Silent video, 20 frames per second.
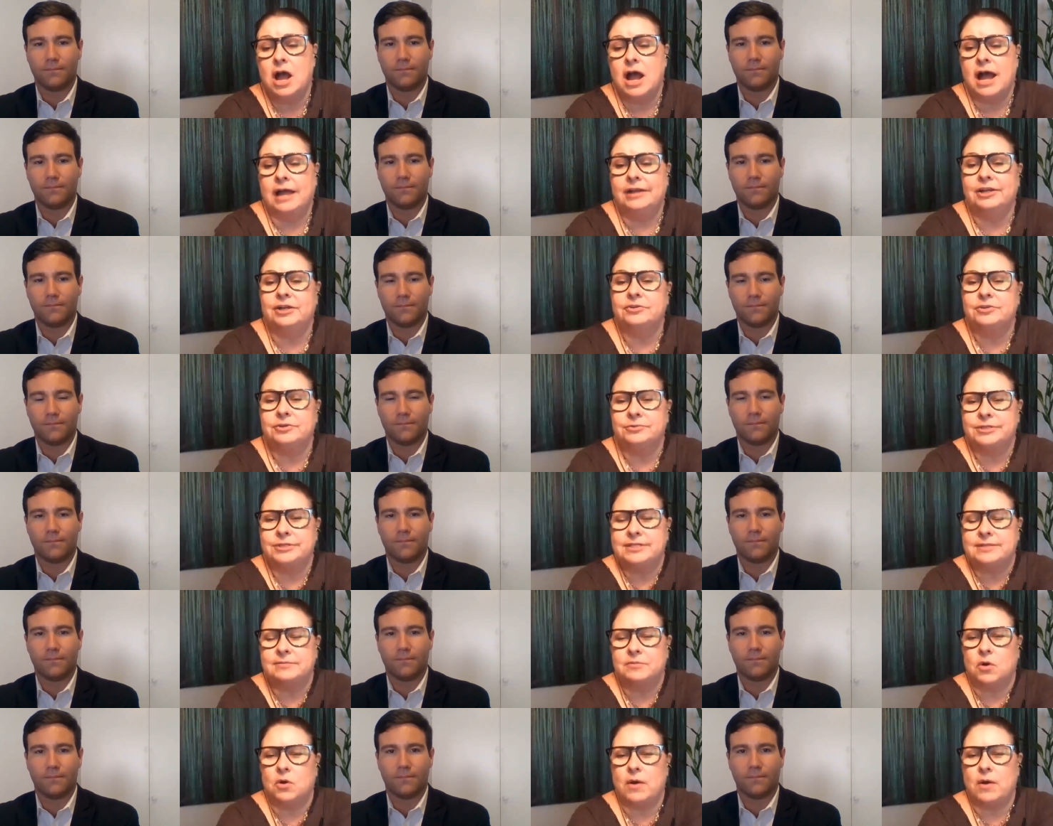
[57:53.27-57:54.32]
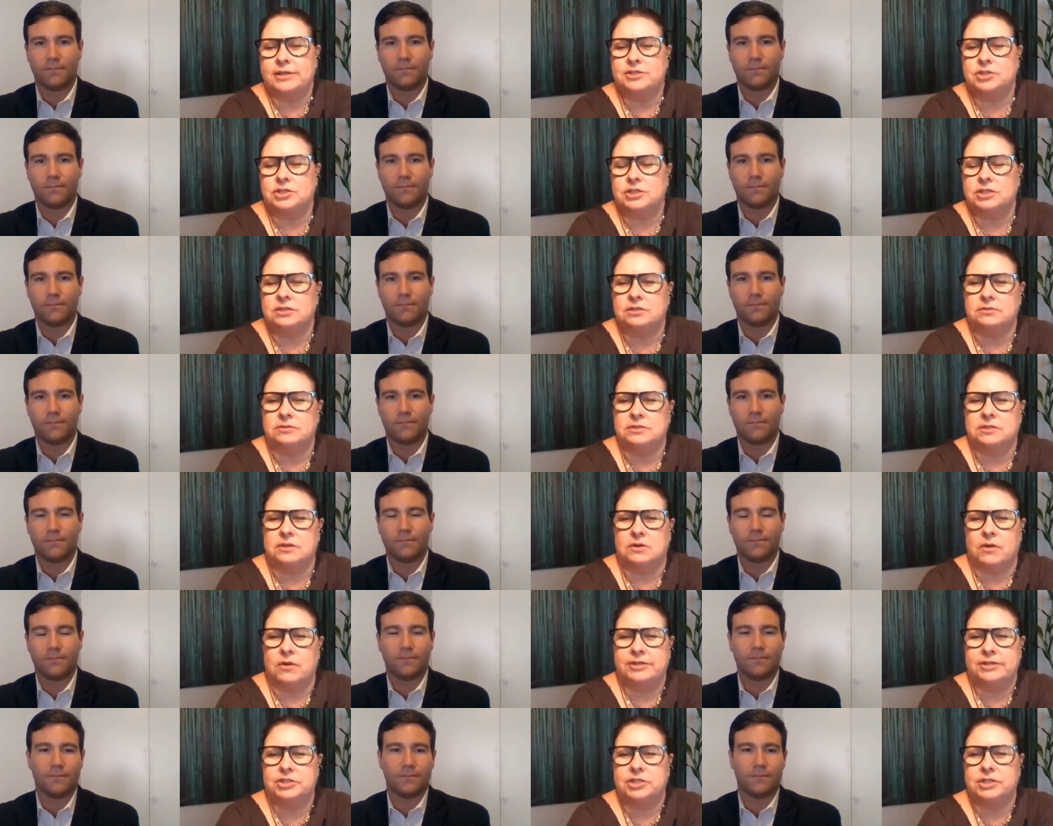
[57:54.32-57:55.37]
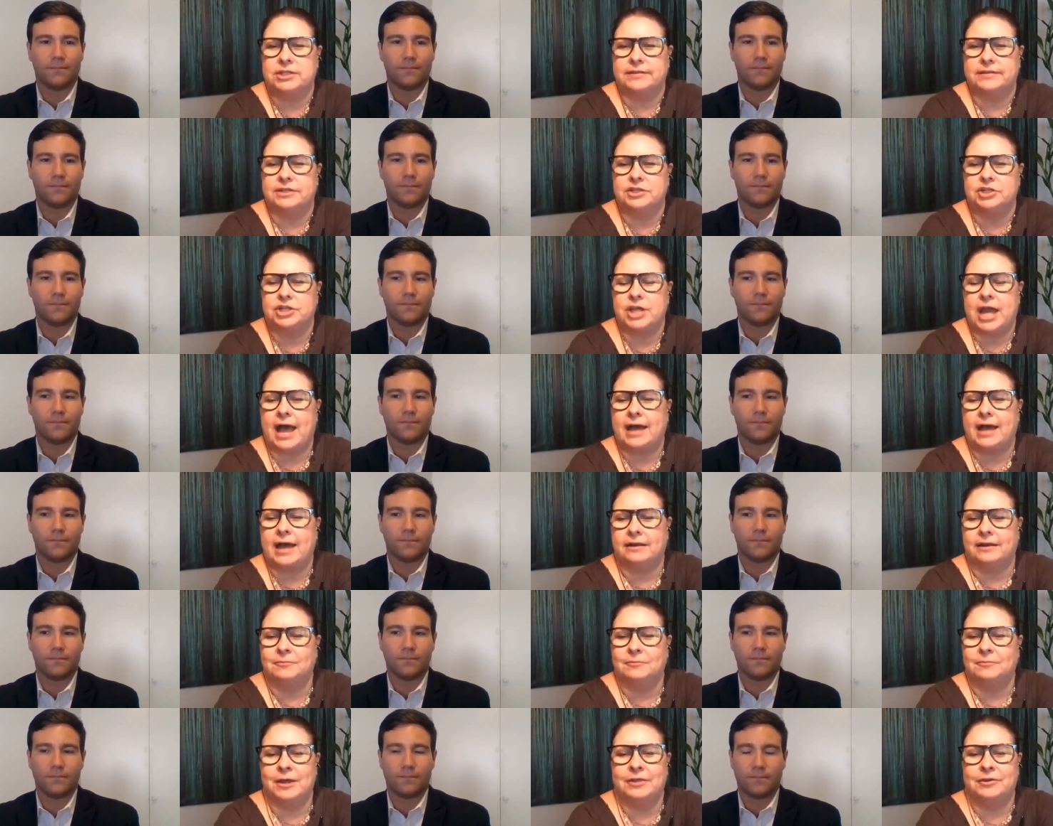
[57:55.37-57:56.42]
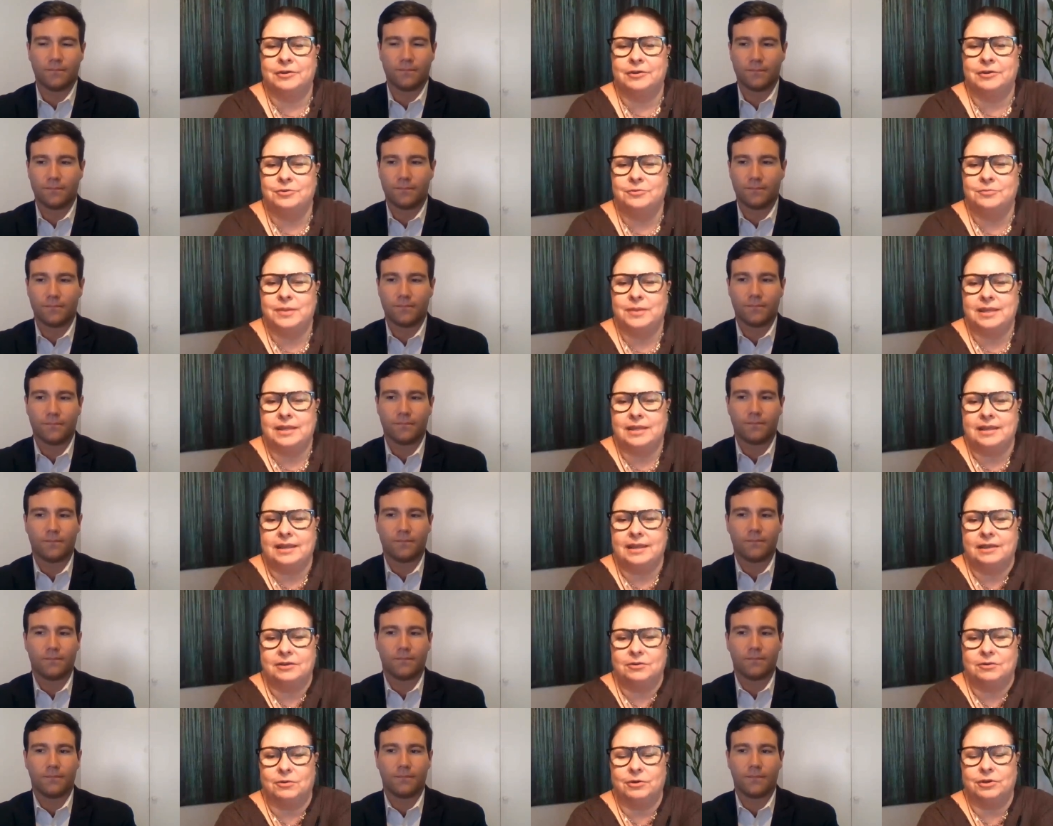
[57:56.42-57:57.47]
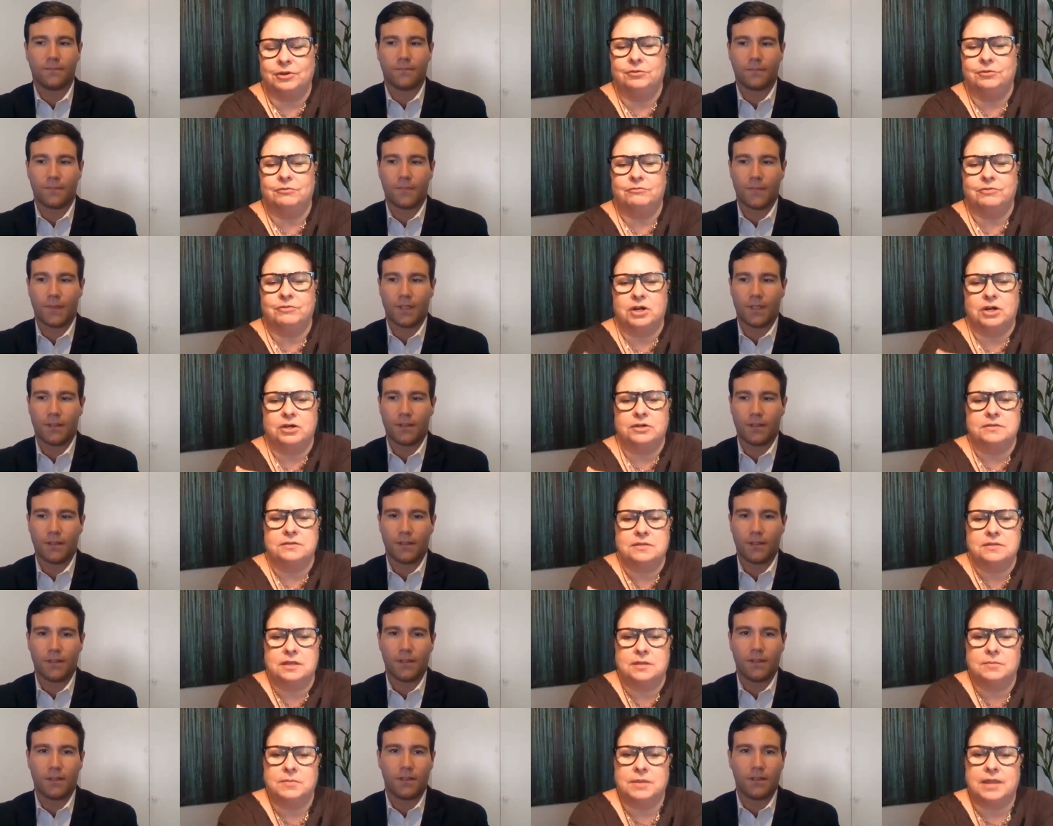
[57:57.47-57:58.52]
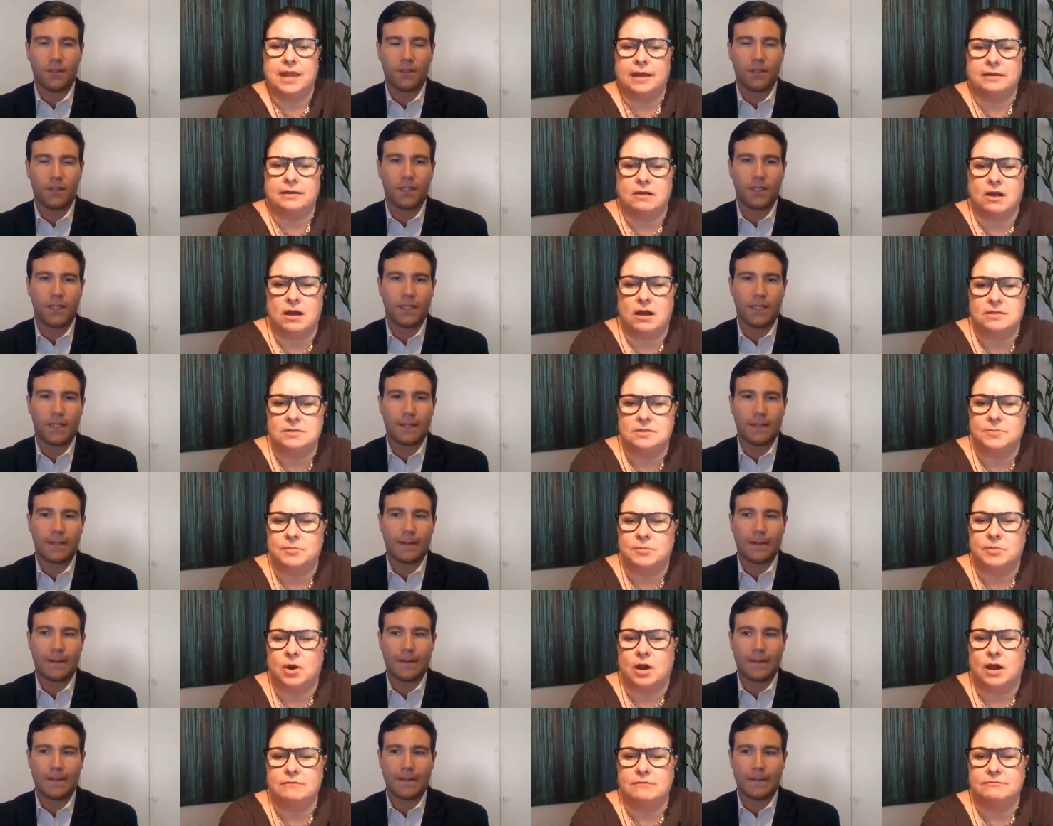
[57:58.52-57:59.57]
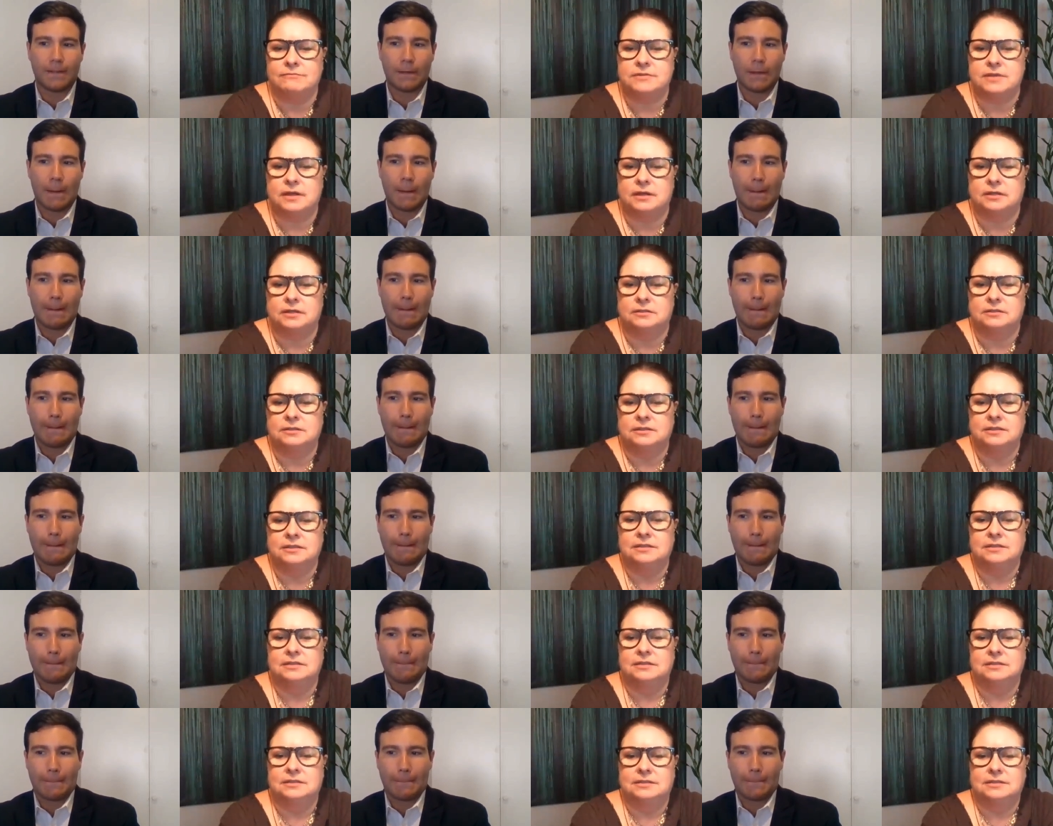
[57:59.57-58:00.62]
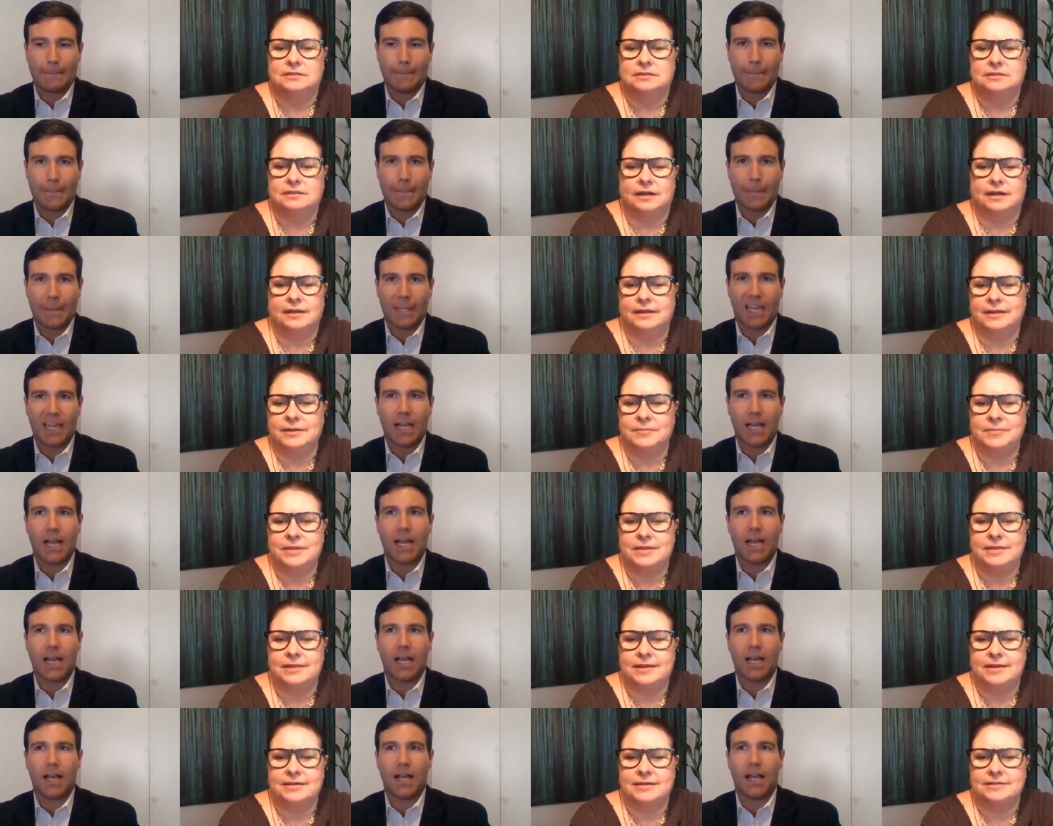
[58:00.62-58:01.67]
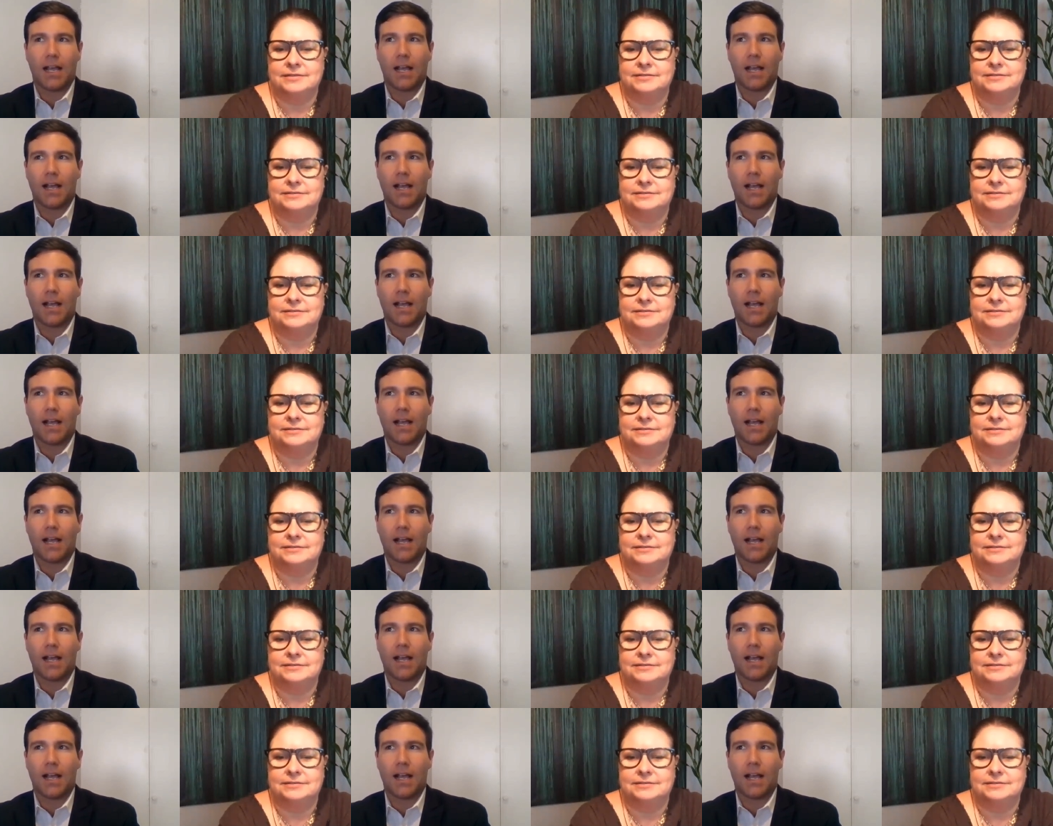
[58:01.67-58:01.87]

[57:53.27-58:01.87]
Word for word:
Speaker 1: I know there were some question. There was a question in the chat on whether you'd be and or Univar is going to be at Cosmoprof. So are you going to be there?